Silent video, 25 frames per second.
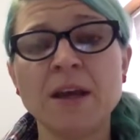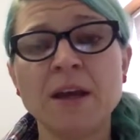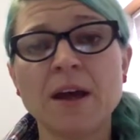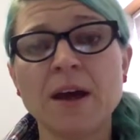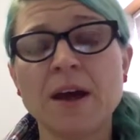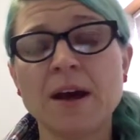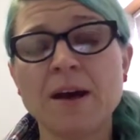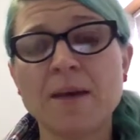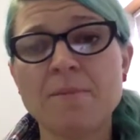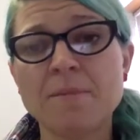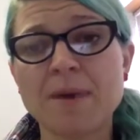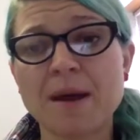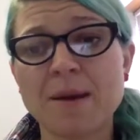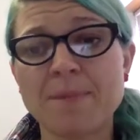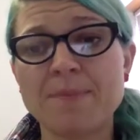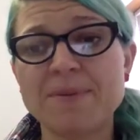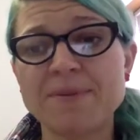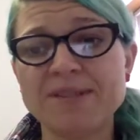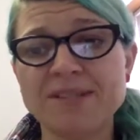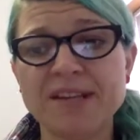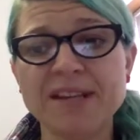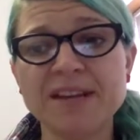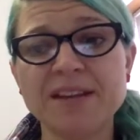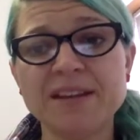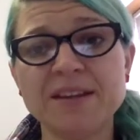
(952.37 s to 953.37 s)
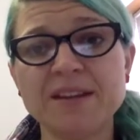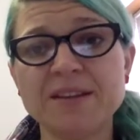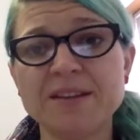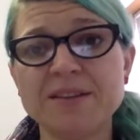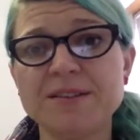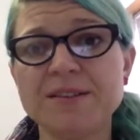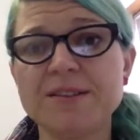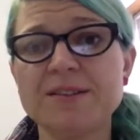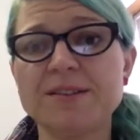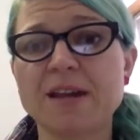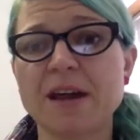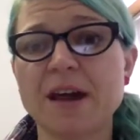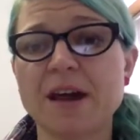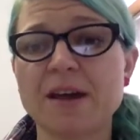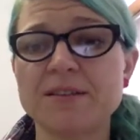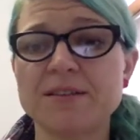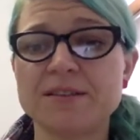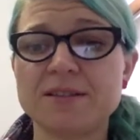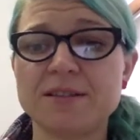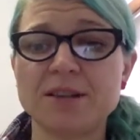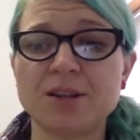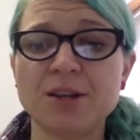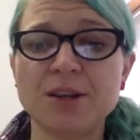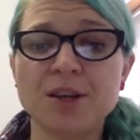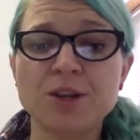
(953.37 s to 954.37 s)
a particular
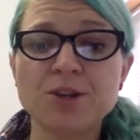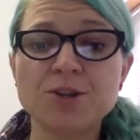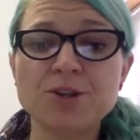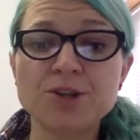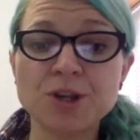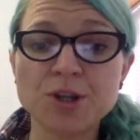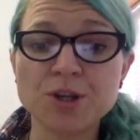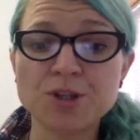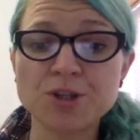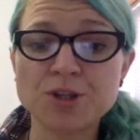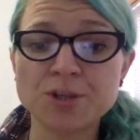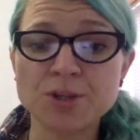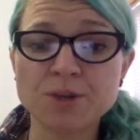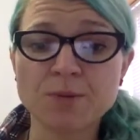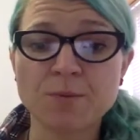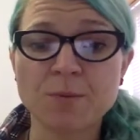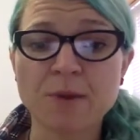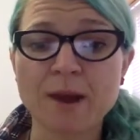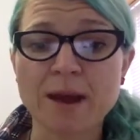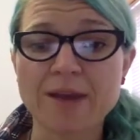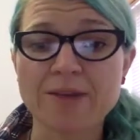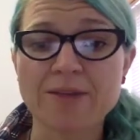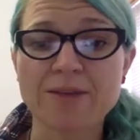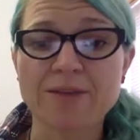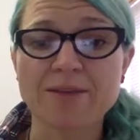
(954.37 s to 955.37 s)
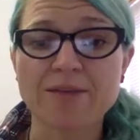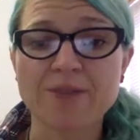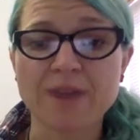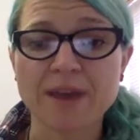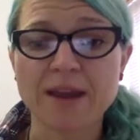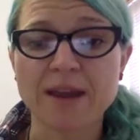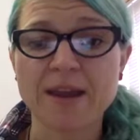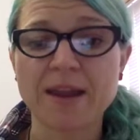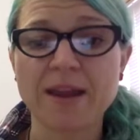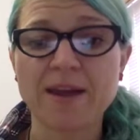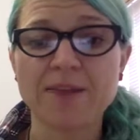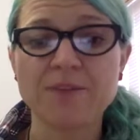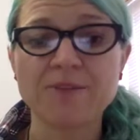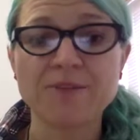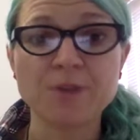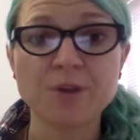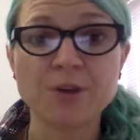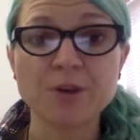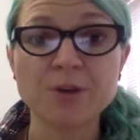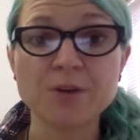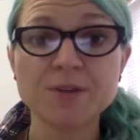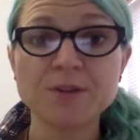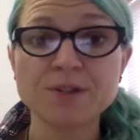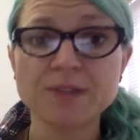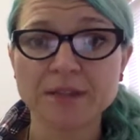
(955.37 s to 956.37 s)
disaster due to the way that they have
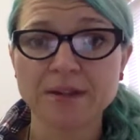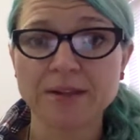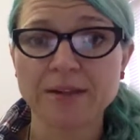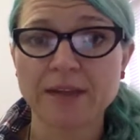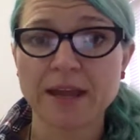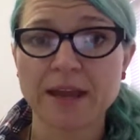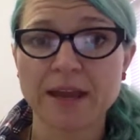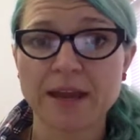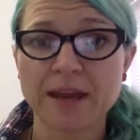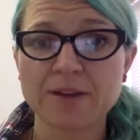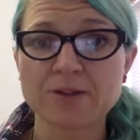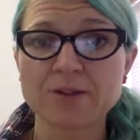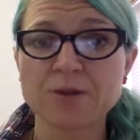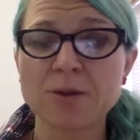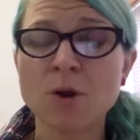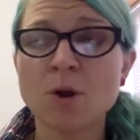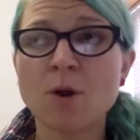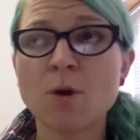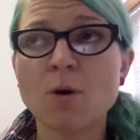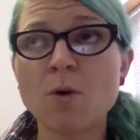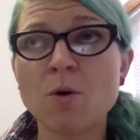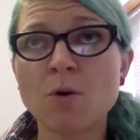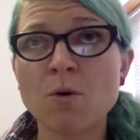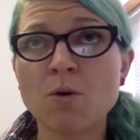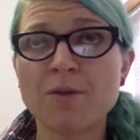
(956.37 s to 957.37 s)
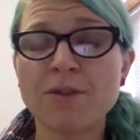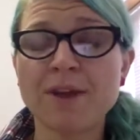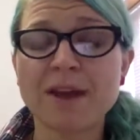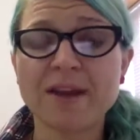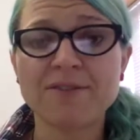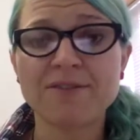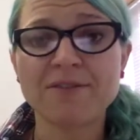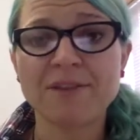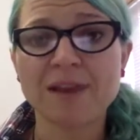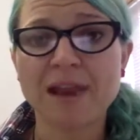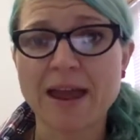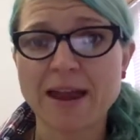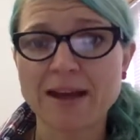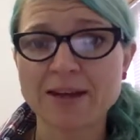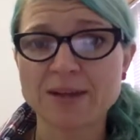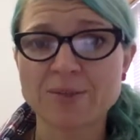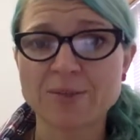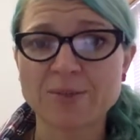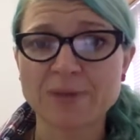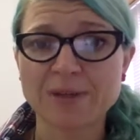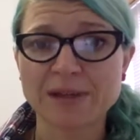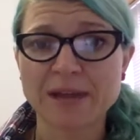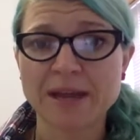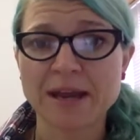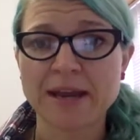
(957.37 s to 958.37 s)
used the land or they've
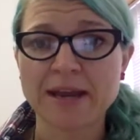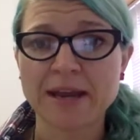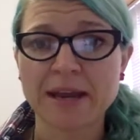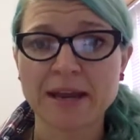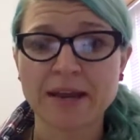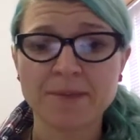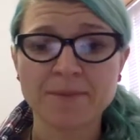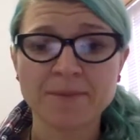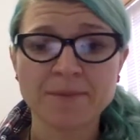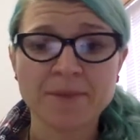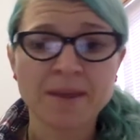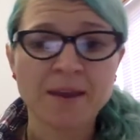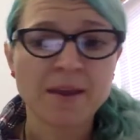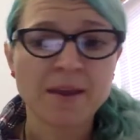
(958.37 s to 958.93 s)
lacked planning.